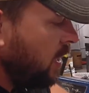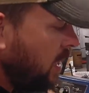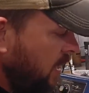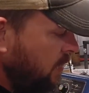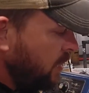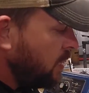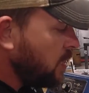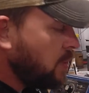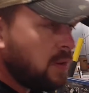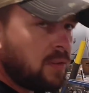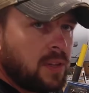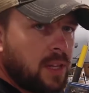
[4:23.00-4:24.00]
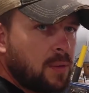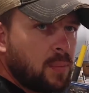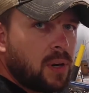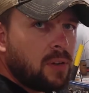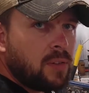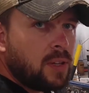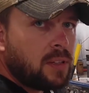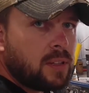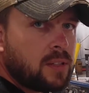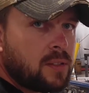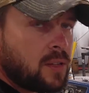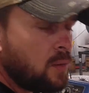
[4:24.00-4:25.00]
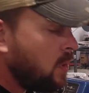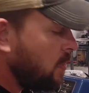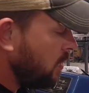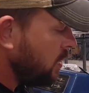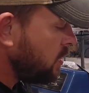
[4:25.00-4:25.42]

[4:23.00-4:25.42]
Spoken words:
if you do everything perfect. And so what we're